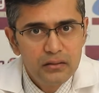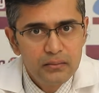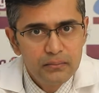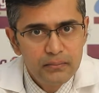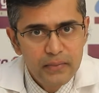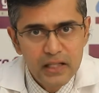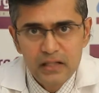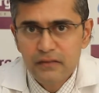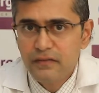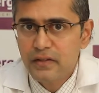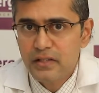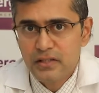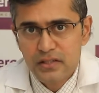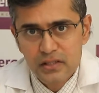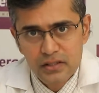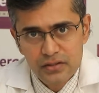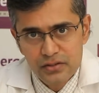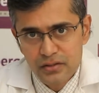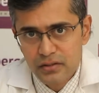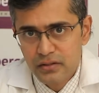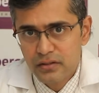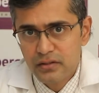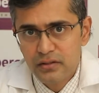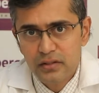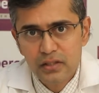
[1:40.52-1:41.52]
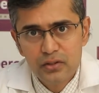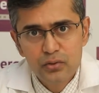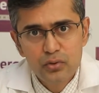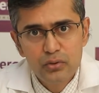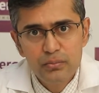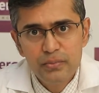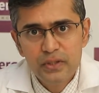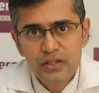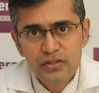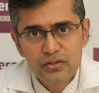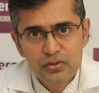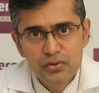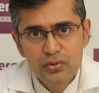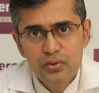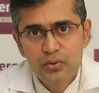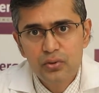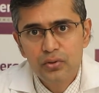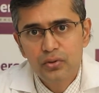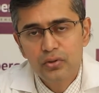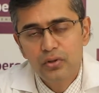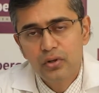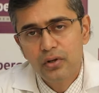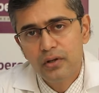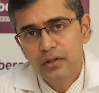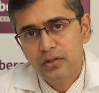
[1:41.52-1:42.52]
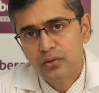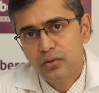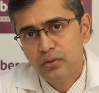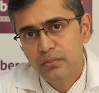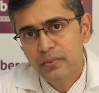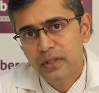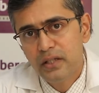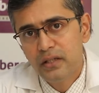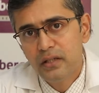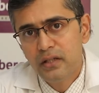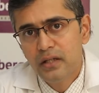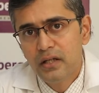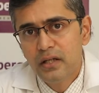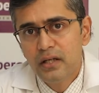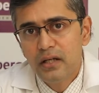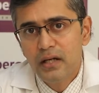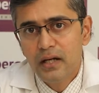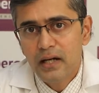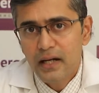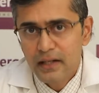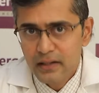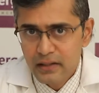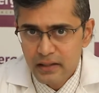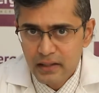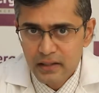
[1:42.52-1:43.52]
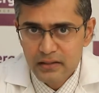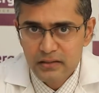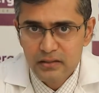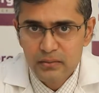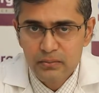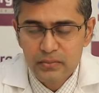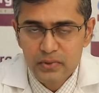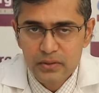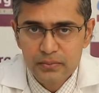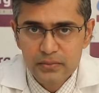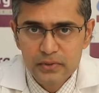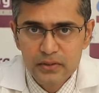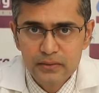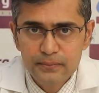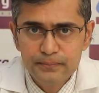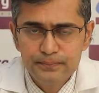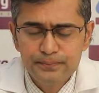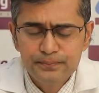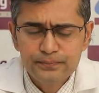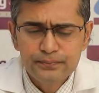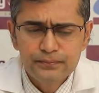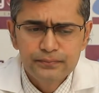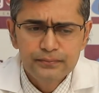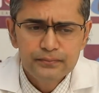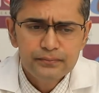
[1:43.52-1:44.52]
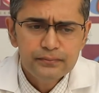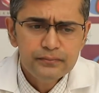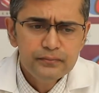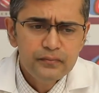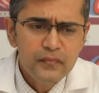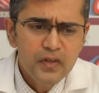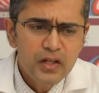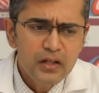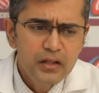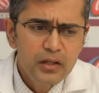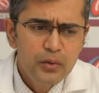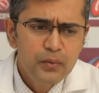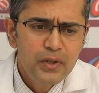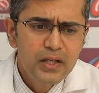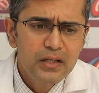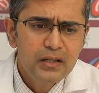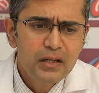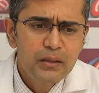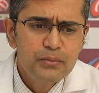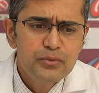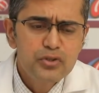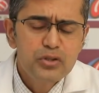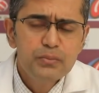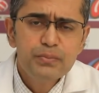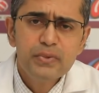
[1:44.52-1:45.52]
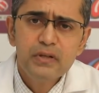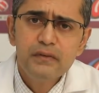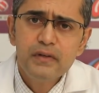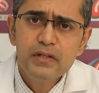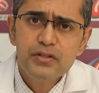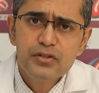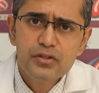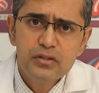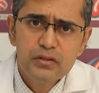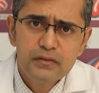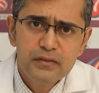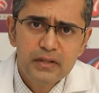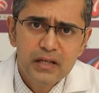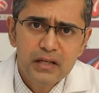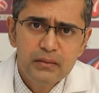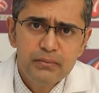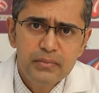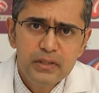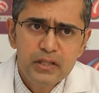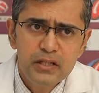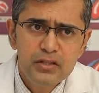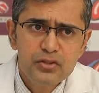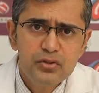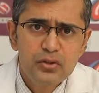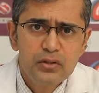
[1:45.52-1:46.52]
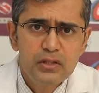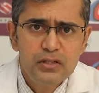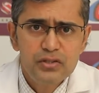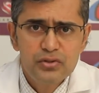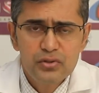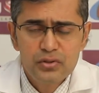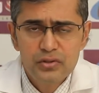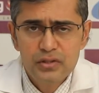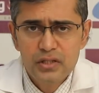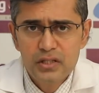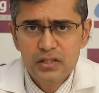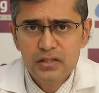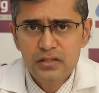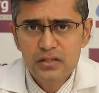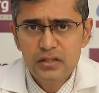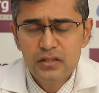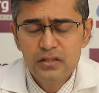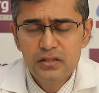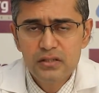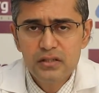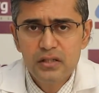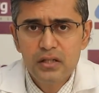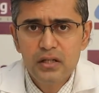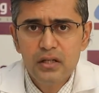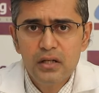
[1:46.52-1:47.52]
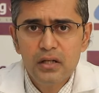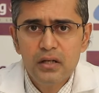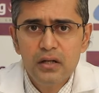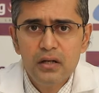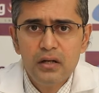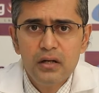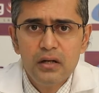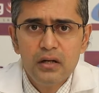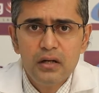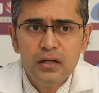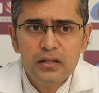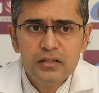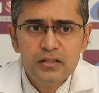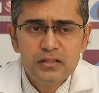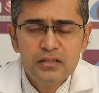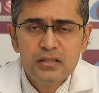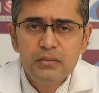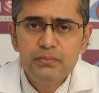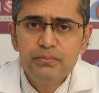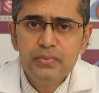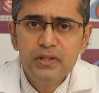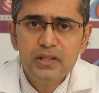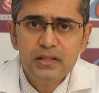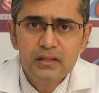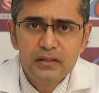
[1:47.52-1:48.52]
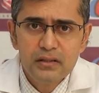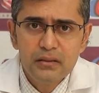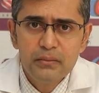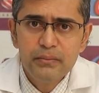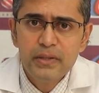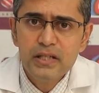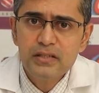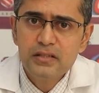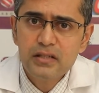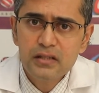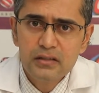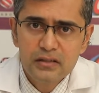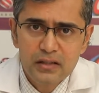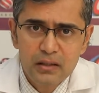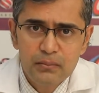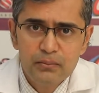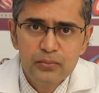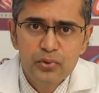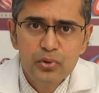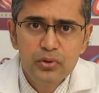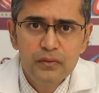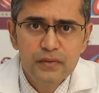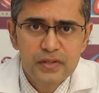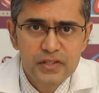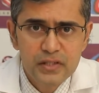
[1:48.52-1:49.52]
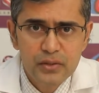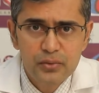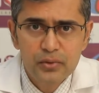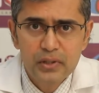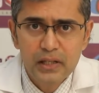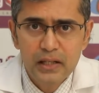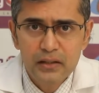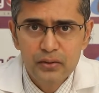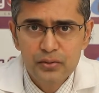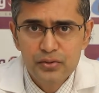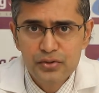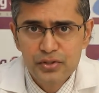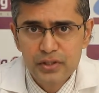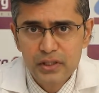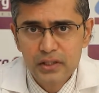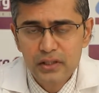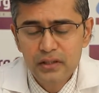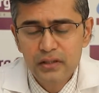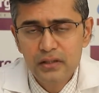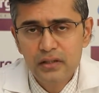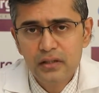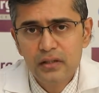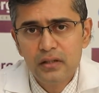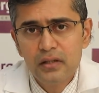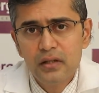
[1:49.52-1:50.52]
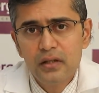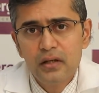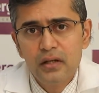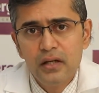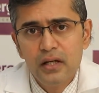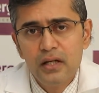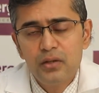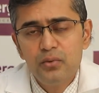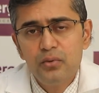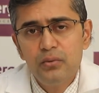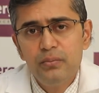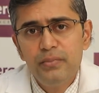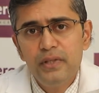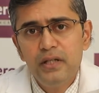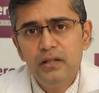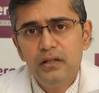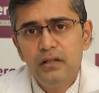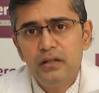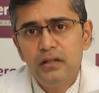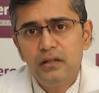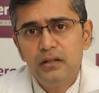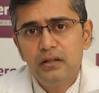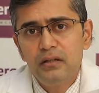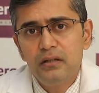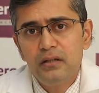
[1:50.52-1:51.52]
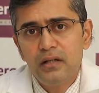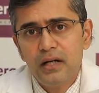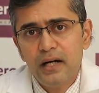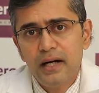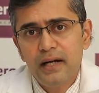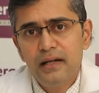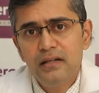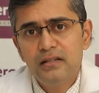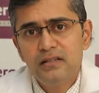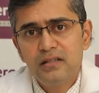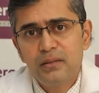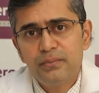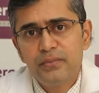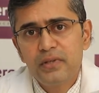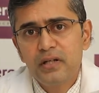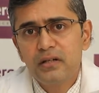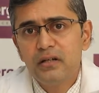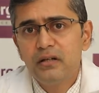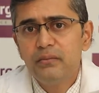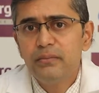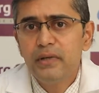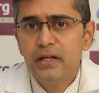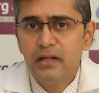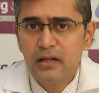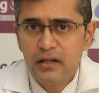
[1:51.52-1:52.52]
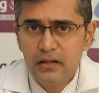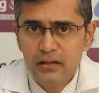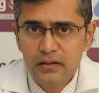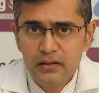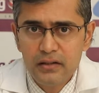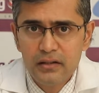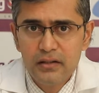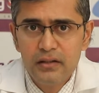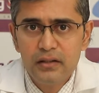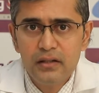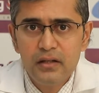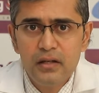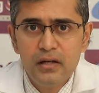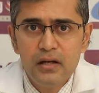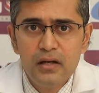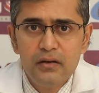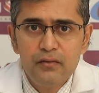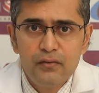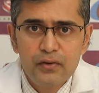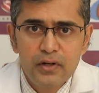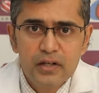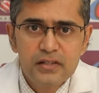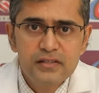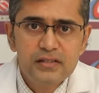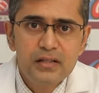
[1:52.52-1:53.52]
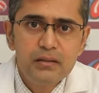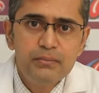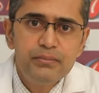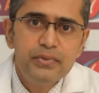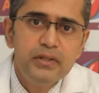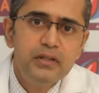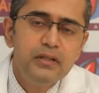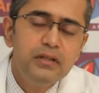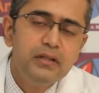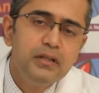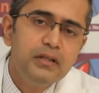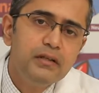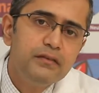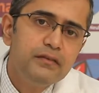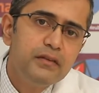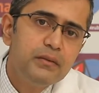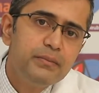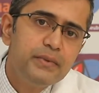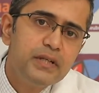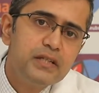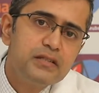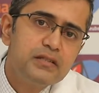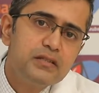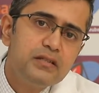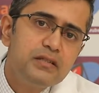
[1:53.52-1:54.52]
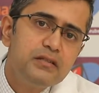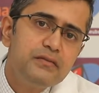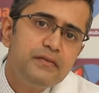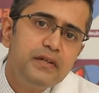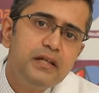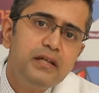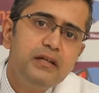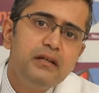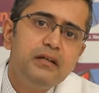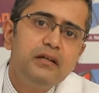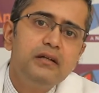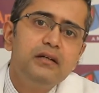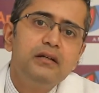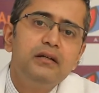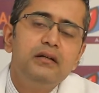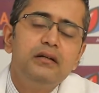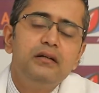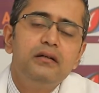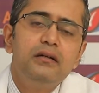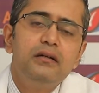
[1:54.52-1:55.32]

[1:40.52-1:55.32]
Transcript: manifestations. It could be stroke or it could be heart attack symptoms. Now when it comes to prevention of diabetes or insulin resistance, it's a simple basic thumb rule which I would like to share. It would be height subtracted by 100. For example, if the person is weighing